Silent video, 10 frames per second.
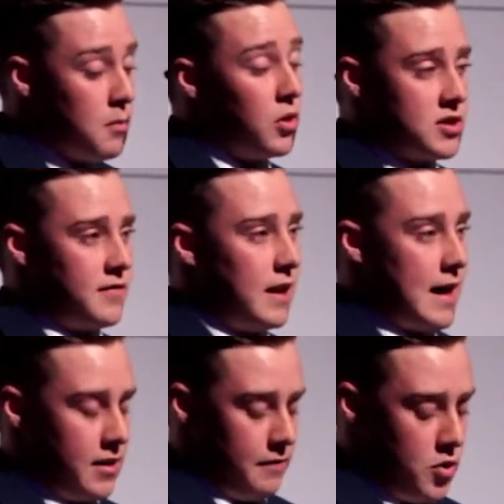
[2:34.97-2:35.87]
because of a
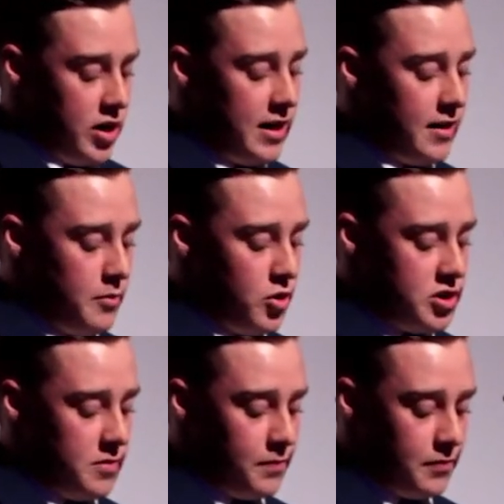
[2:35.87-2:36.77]
lack of money in the
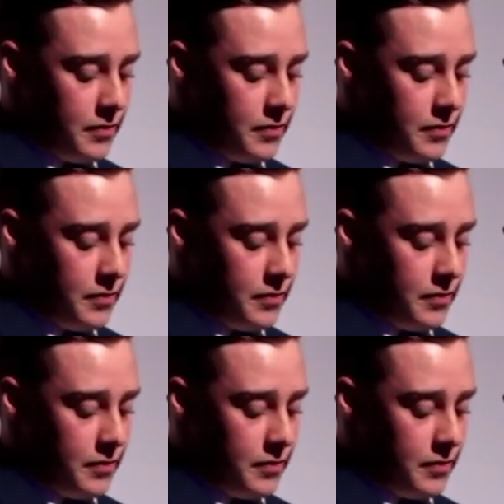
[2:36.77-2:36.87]
budget.